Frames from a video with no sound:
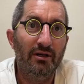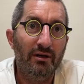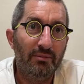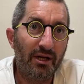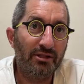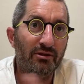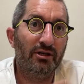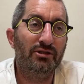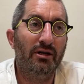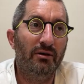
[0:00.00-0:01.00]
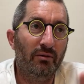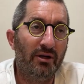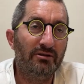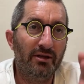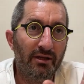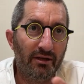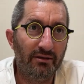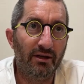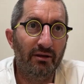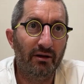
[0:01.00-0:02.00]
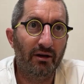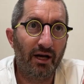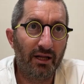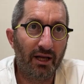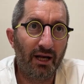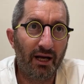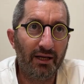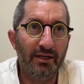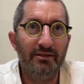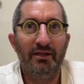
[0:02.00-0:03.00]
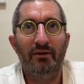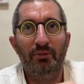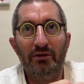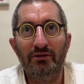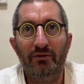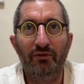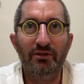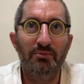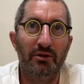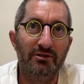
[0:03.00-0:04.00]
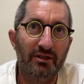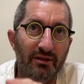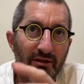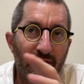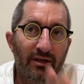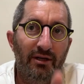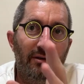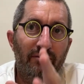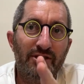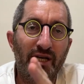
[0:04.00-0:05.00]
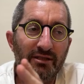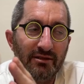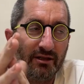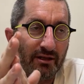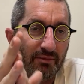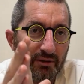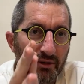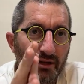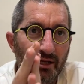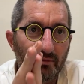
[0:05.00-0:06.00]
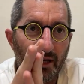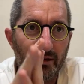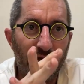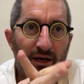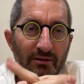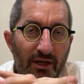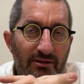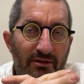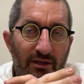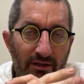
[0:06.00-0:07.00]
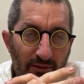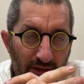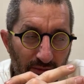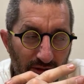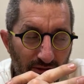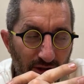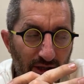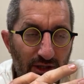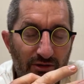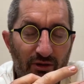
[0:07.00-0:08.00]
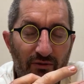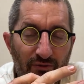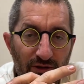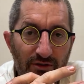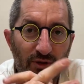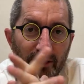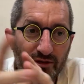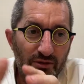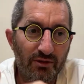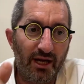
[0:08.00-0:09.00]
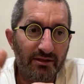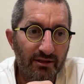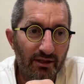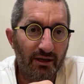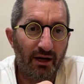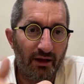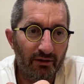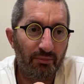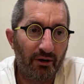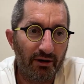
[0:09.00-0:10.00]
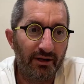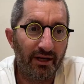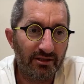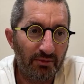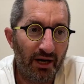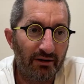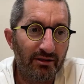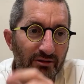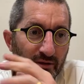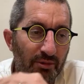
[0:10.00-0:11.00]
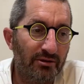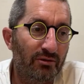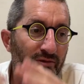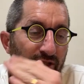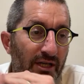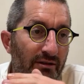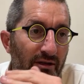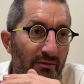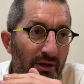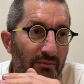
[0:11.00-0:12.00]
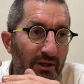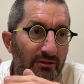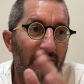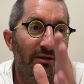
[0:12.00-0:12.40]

Bnei Israel, once in the halacha is that the first person rejects the commitment that he made. He undoes the commitment. So as soon as the other party gets married, so the person who rejected the commitment